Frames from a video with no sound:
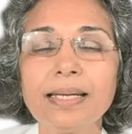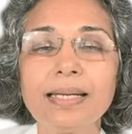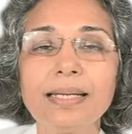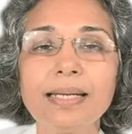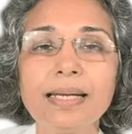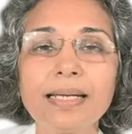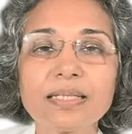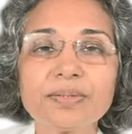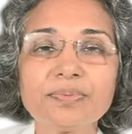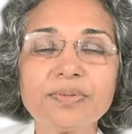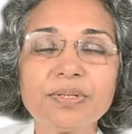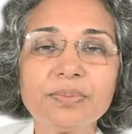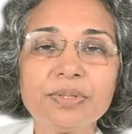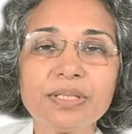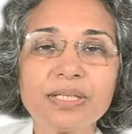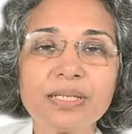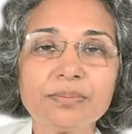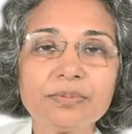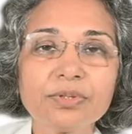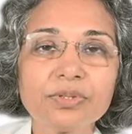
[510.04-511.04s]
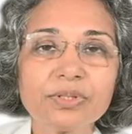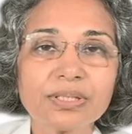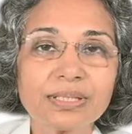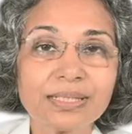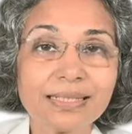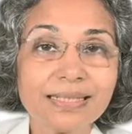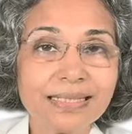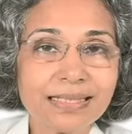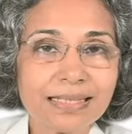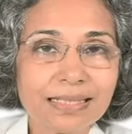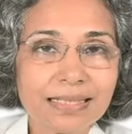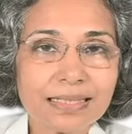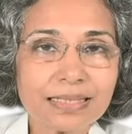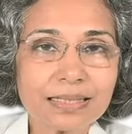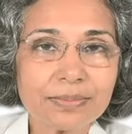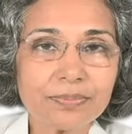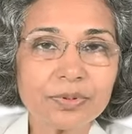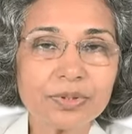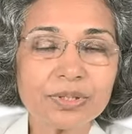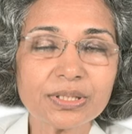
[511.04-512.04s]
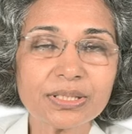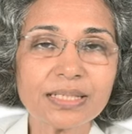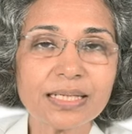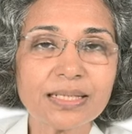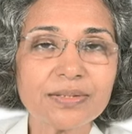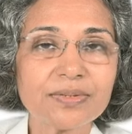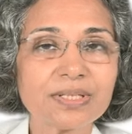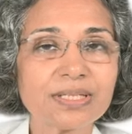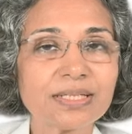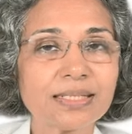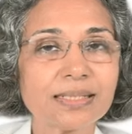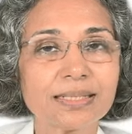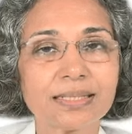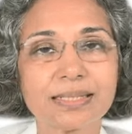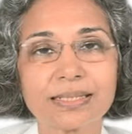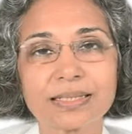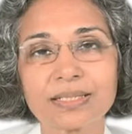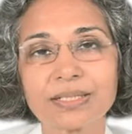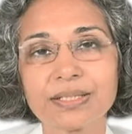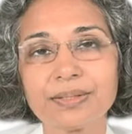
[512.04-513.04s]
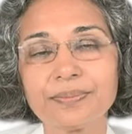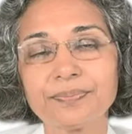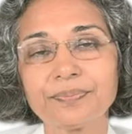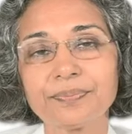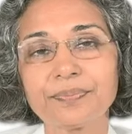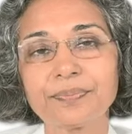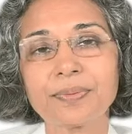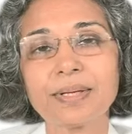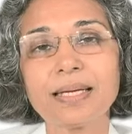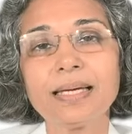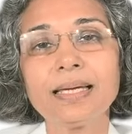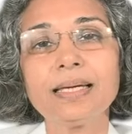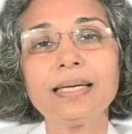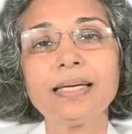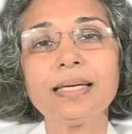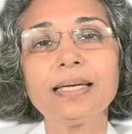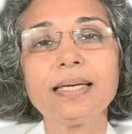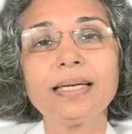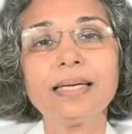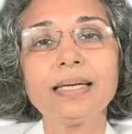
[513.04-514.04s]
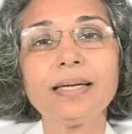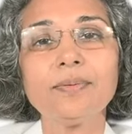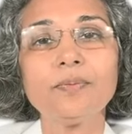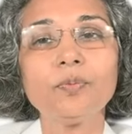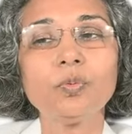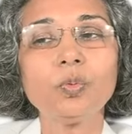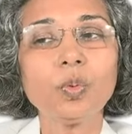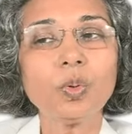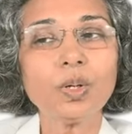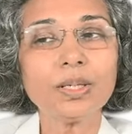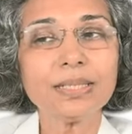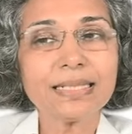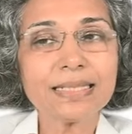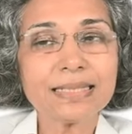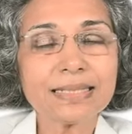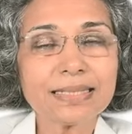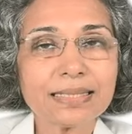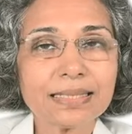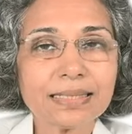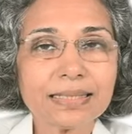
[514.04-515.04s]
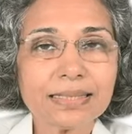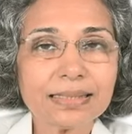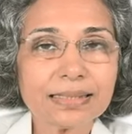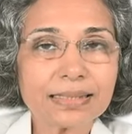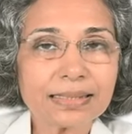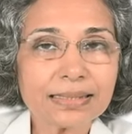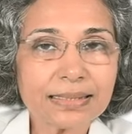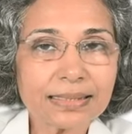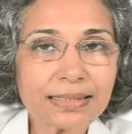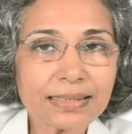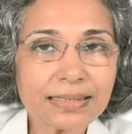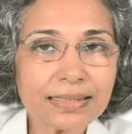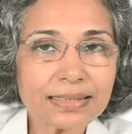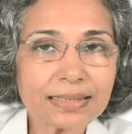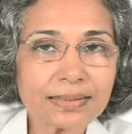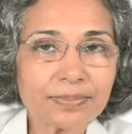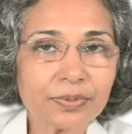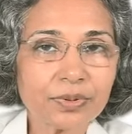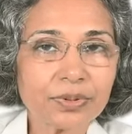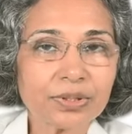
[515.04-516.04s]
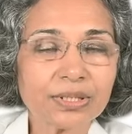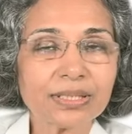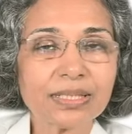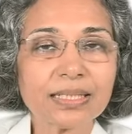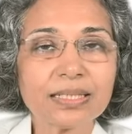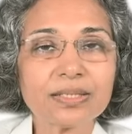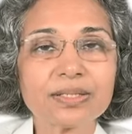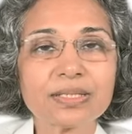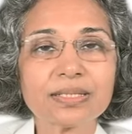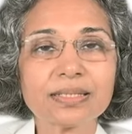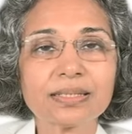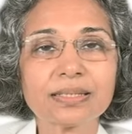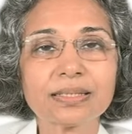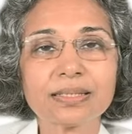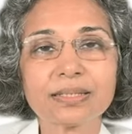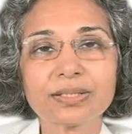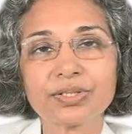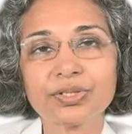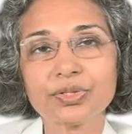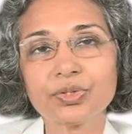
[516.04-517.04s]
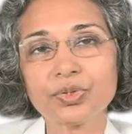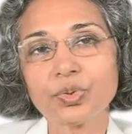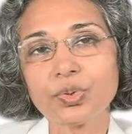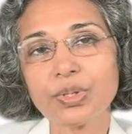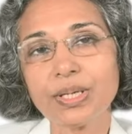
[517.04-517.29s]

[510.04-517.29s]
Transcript: Next, when we come to the clinically supported lifestyle correction, what is done in clinically supported lifestyle correction?